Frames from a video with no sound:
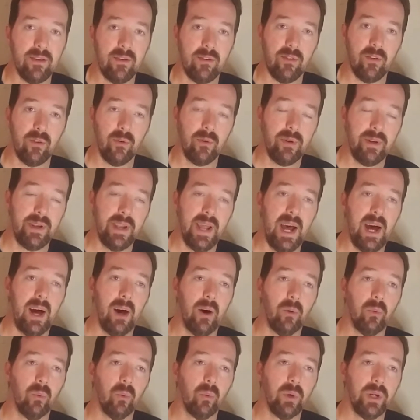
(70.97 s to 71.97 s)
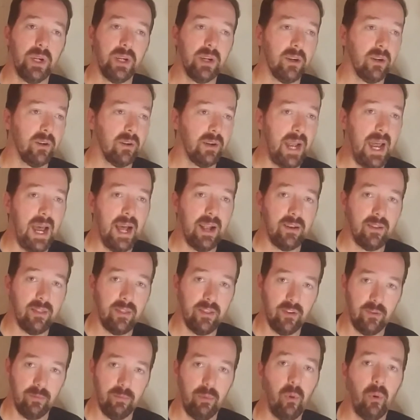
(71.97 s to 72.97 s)
So now we're at
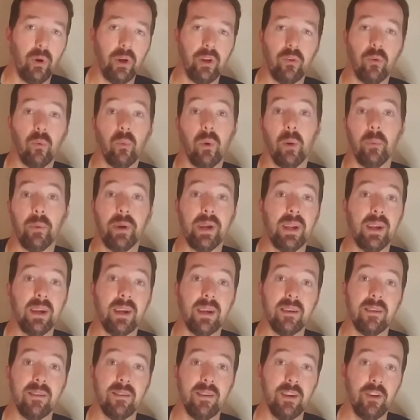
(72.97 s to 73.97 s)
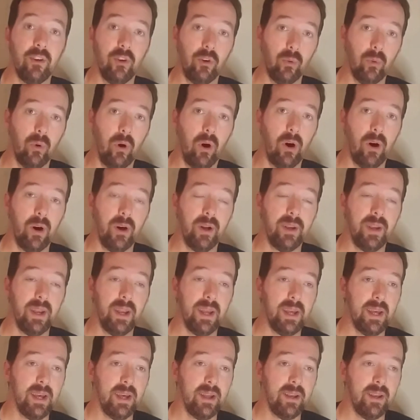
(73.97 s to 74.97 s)
this point to where we can continue on
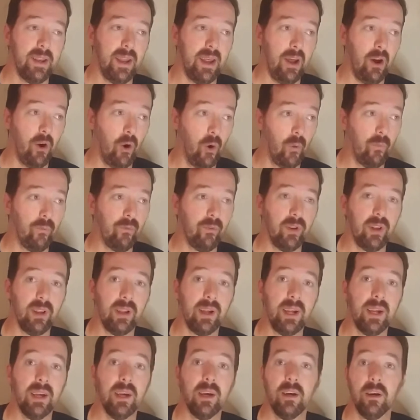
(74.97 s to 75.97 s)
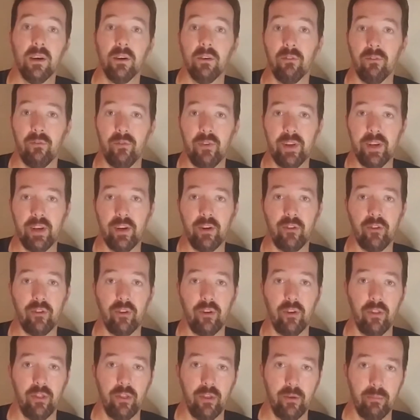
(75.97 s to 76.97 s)
and hopefully finish
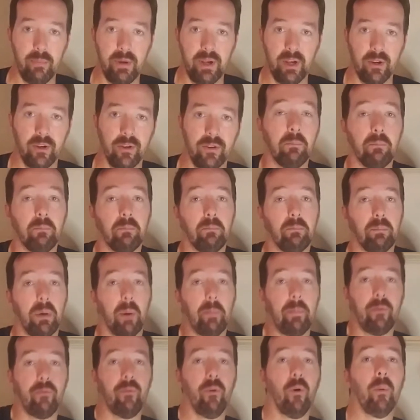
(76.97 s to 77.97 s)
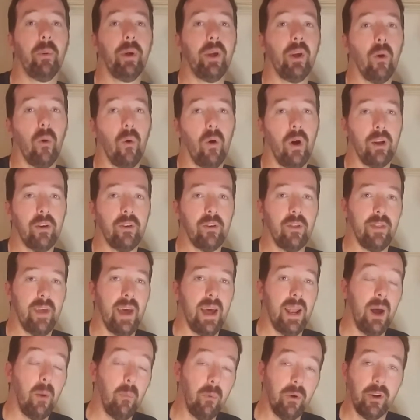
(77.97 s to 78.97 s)
the build. But before we go on to
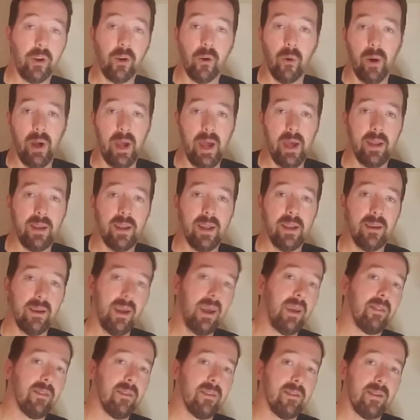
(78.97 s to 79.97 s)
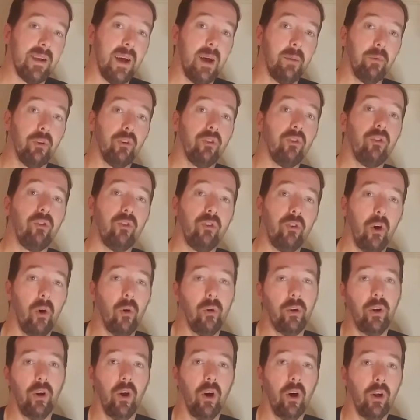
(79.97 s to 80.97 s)
that, I want to go ahead and take this time to show
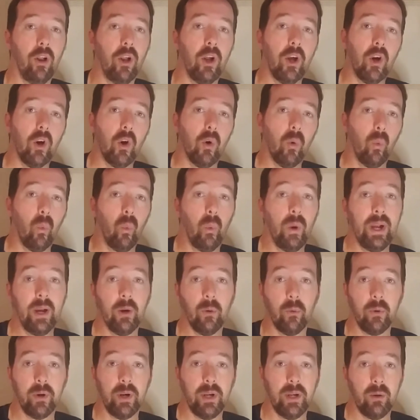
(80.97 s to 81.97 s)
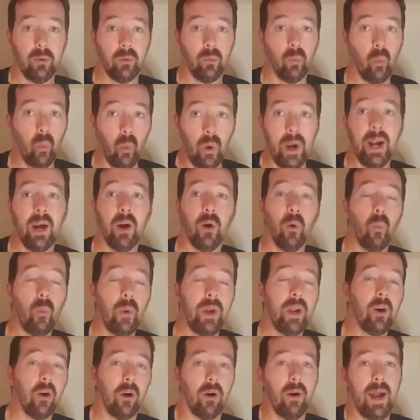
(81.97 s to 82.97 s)
y'all where
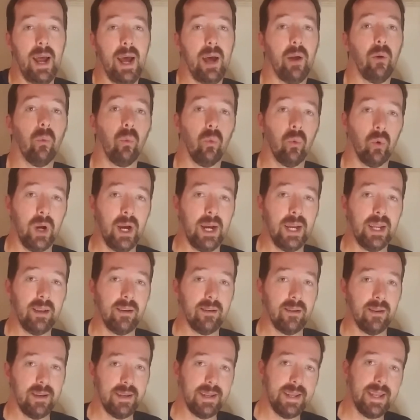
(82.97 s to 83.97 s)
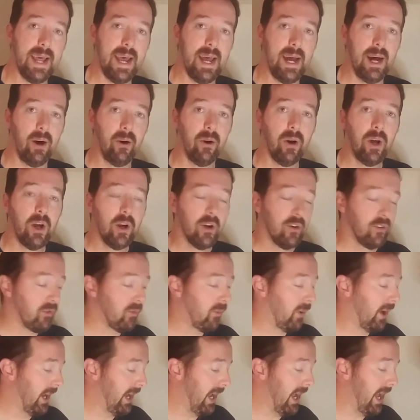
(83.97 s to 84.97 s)
we are at right now.
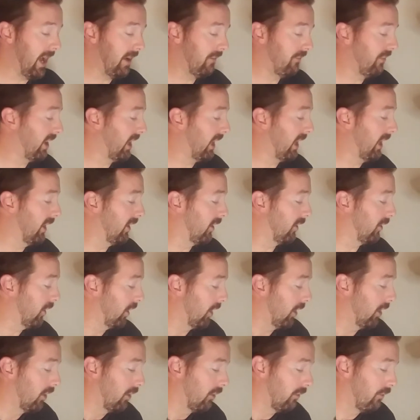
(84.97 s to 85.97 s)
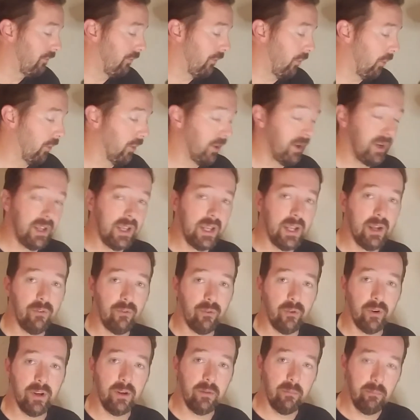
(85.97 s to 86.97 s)
So I have here 4
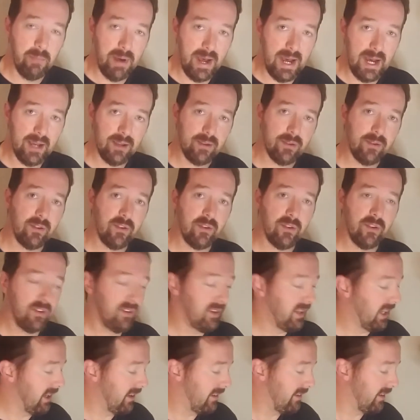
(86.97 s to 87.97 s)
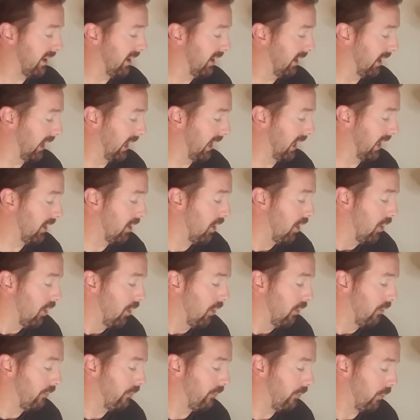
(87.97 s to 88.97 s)
different masks detailing
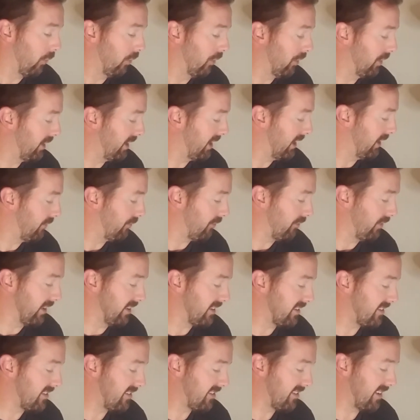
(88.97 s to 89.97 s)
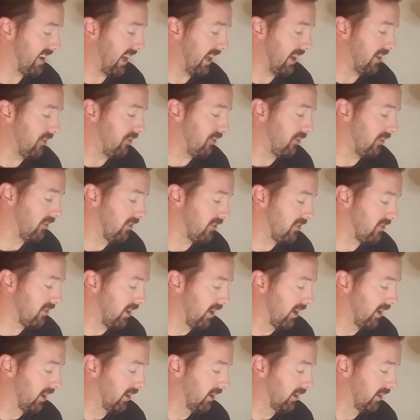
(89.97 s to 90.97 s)
4 different stages
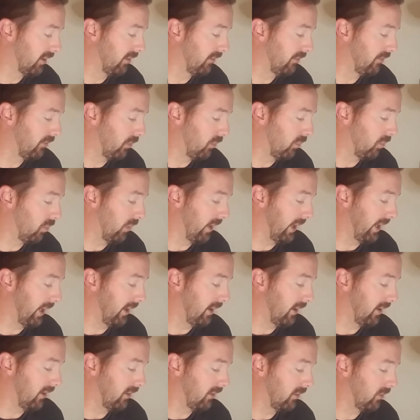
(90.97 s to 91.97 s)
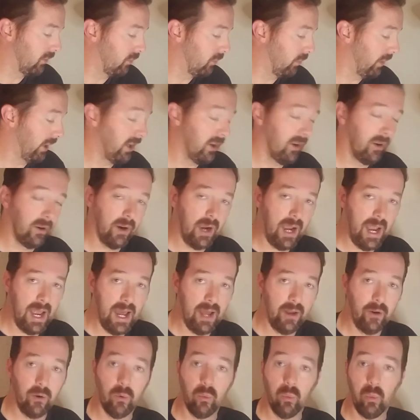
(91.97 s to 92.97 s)
of where we are
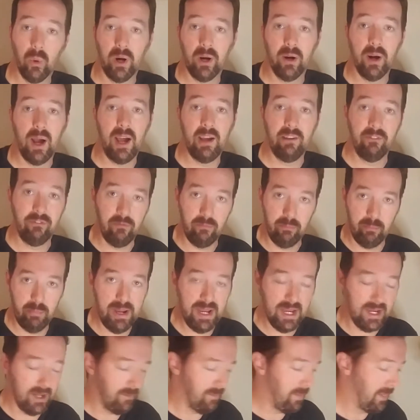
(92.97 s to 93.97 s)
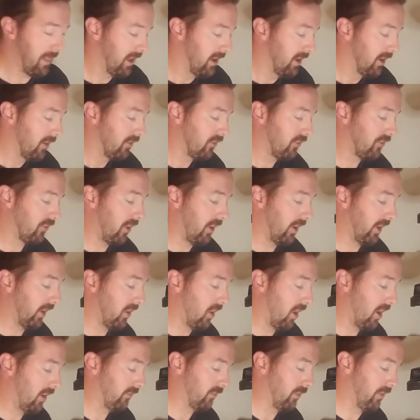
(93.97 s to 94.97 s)
at or where I've been. Starting
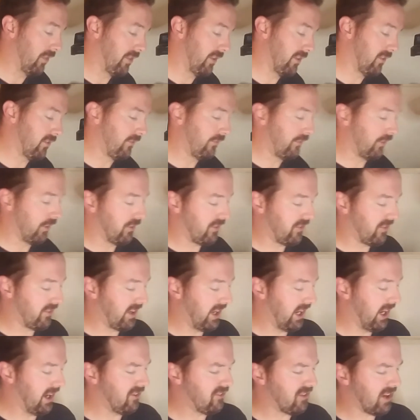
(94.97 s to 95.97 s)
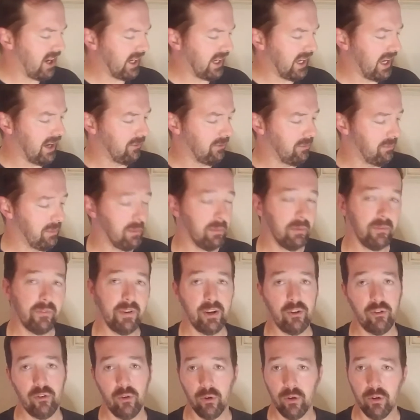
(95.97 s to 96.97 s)
off with this first stage, I can't remember if
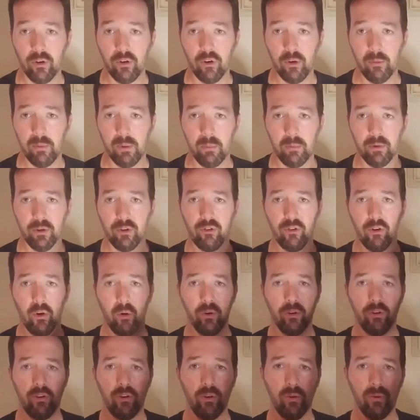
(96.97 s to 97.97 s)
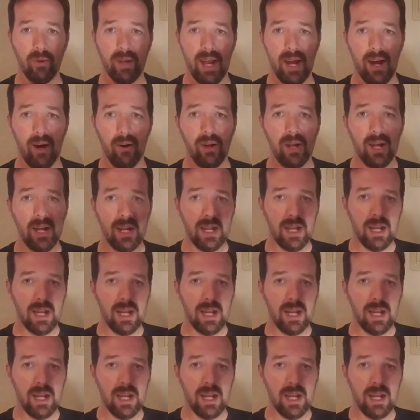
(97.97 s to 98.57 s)
I showed it to you, but I'm going to show it to you now.